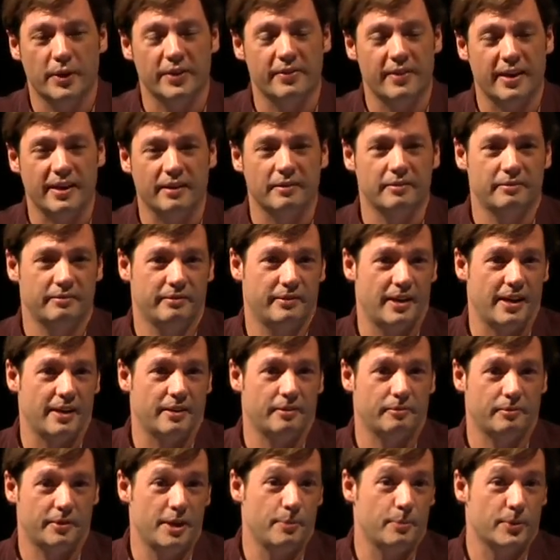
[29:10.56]
but they,
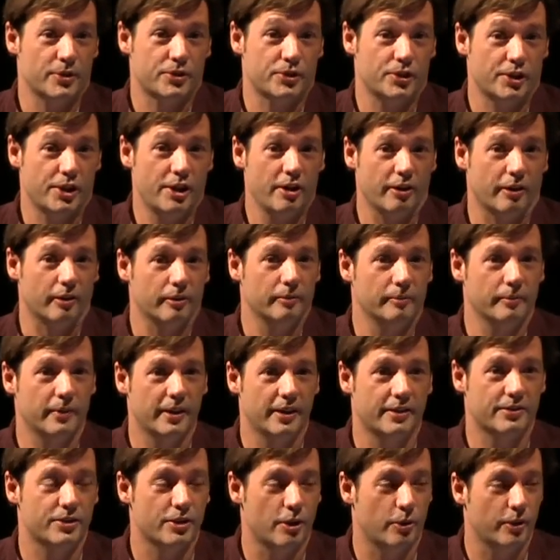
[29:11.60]
they keep us secure.
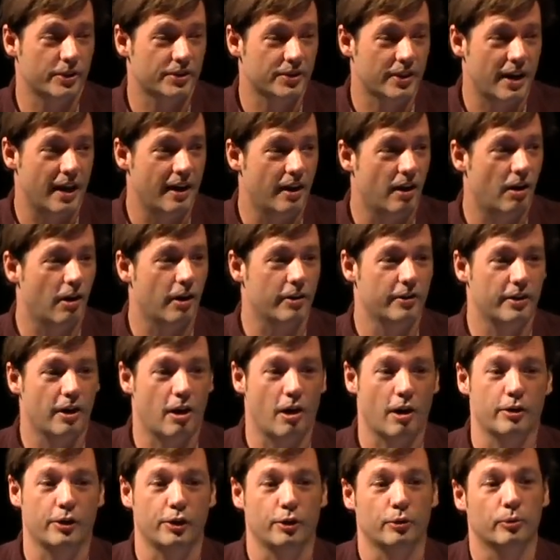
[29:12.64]
And so it's kind of hard
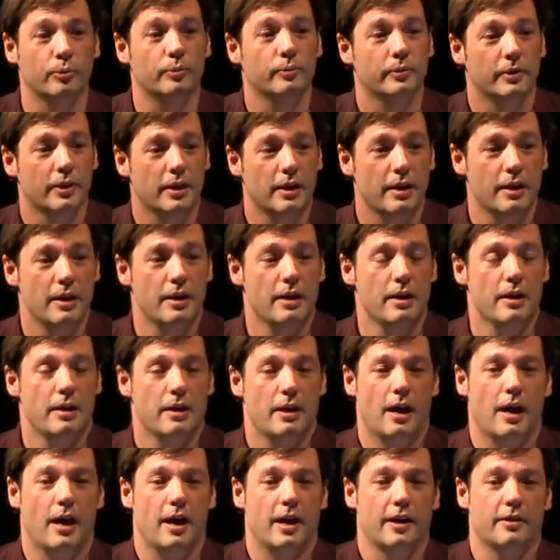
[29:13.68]
to argue
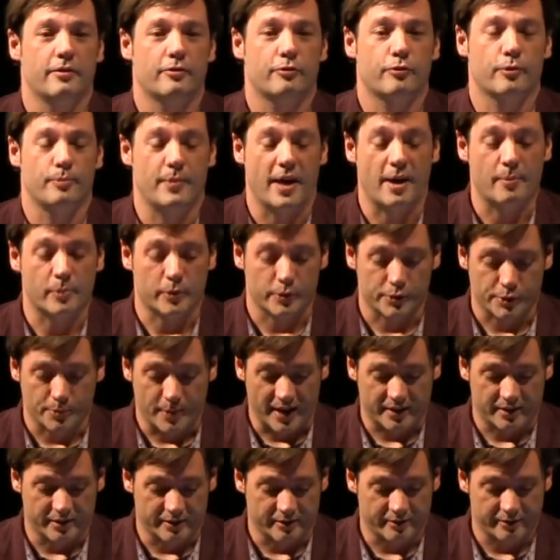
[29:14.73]
uh, from that
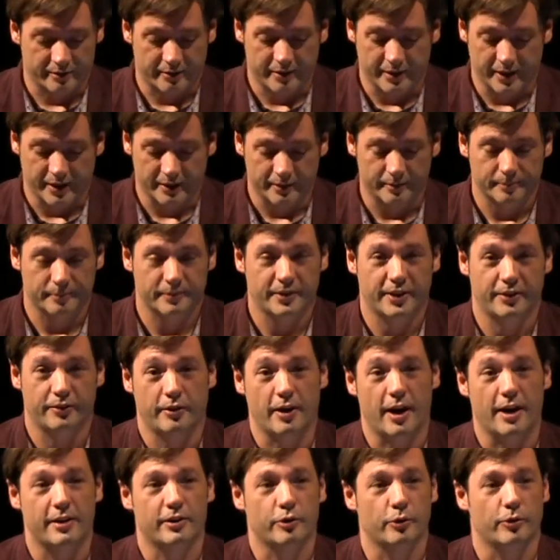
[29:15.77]
perspective that, that
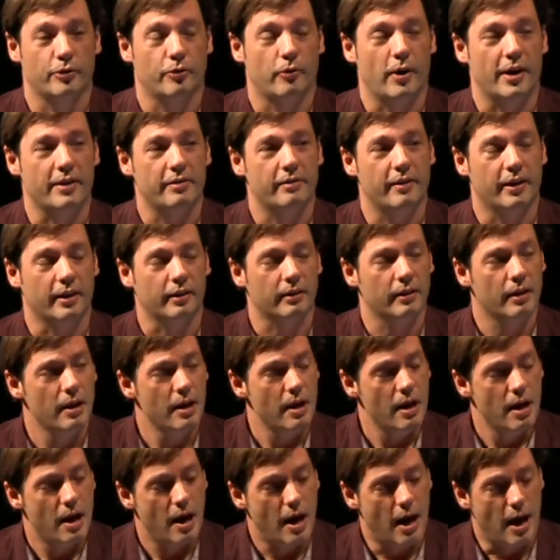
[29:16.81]
they're not doing the right thing.
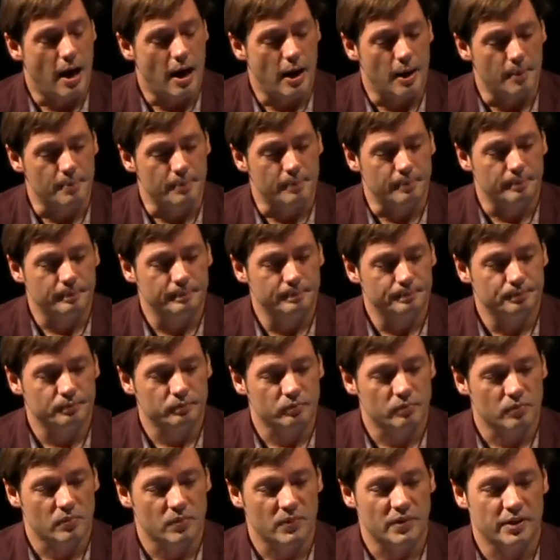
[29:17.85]
Um,
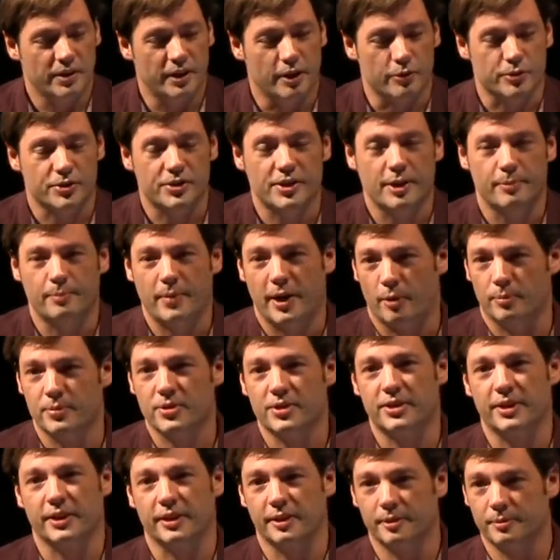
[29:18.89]
you know, SIP
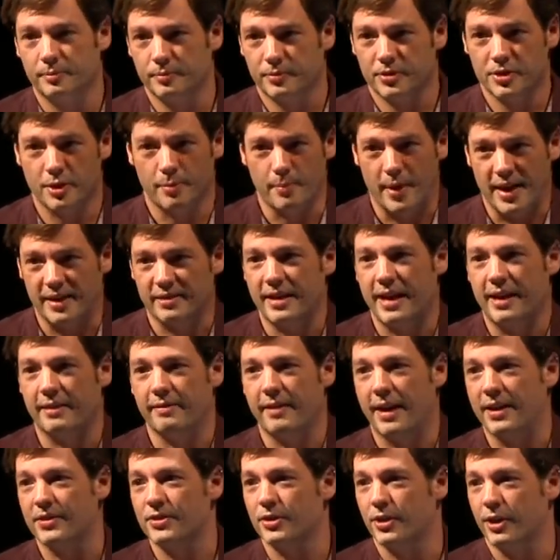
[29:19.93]
helps to, to
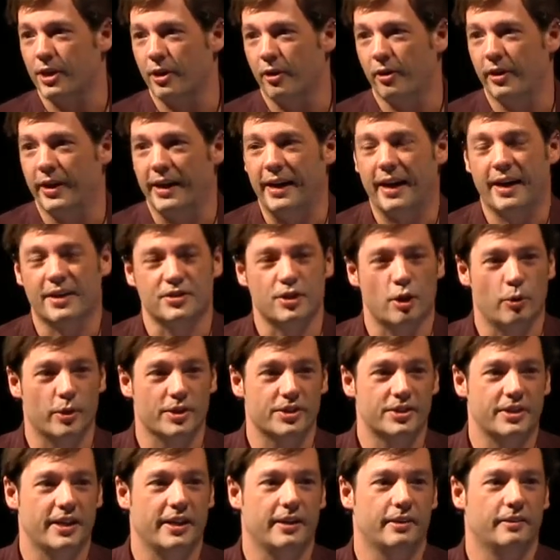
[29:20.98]
maintain that security. As
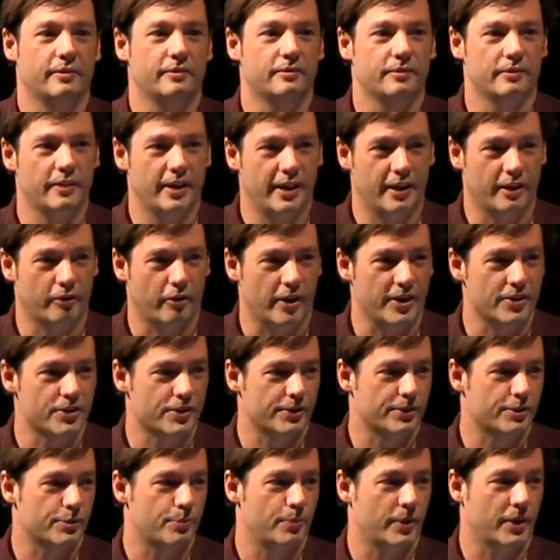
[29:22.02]
OS 10
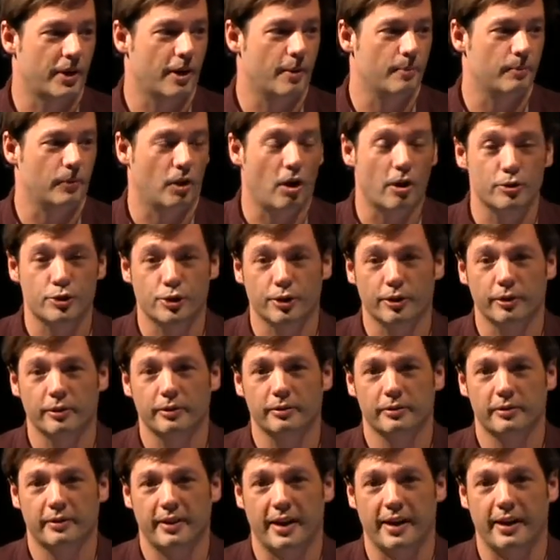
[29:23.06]
integrations become
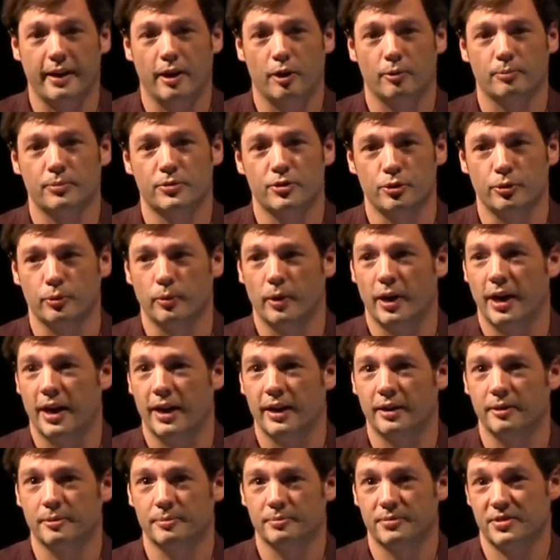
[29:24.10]
larger, they help to,
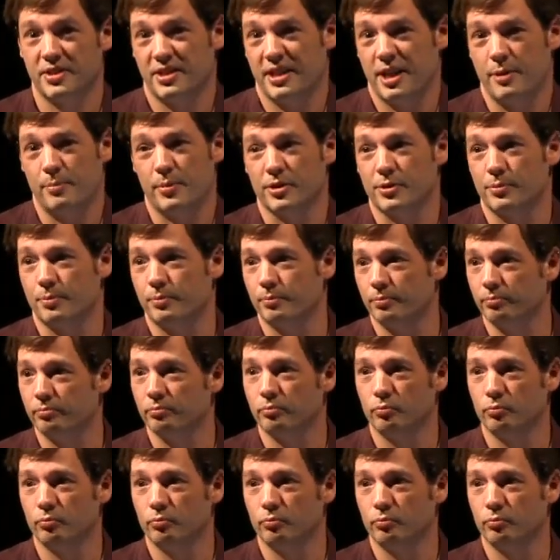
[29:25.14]
uh, to keep us